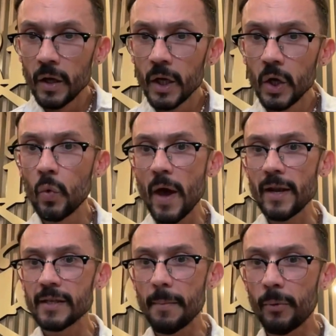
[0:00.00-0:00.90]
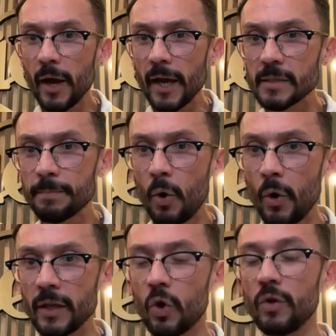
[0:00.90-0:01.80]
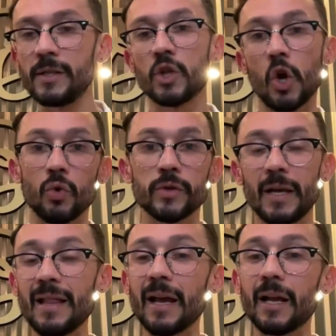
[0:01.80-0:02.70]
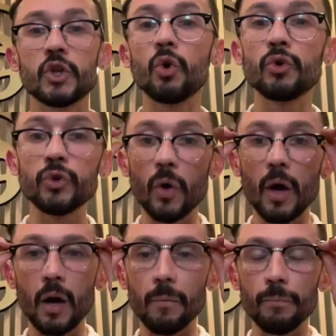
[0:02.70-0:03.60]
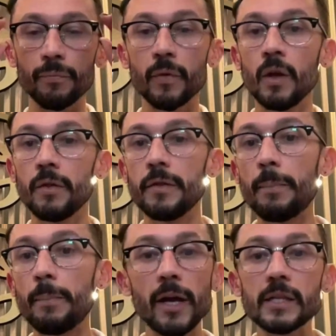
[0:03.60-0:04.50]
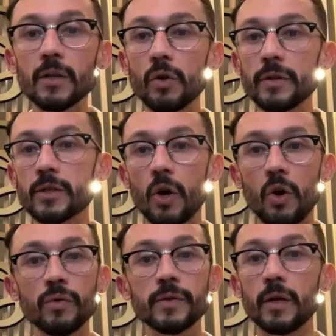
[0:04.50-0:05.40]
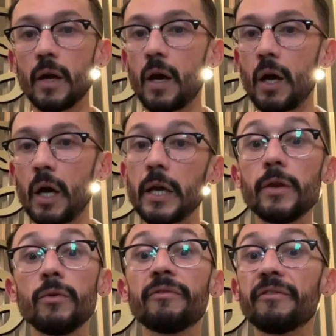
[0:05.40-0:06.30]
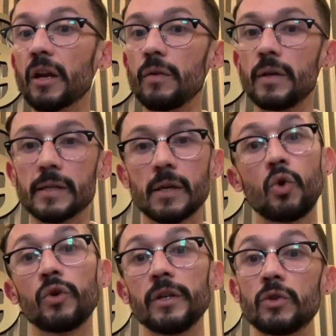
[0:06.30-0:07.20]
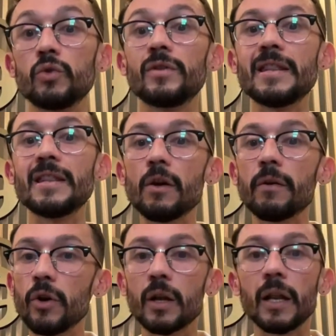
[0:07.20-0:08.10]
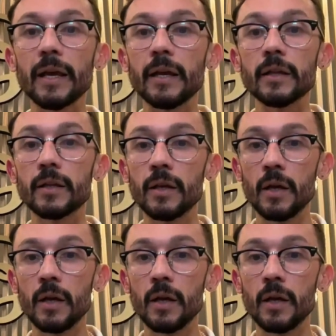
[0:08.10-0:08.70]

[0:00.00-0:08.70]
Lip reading: Where is the price point on installs? And like I told you, the price on installs, it will varies according to the need of your client.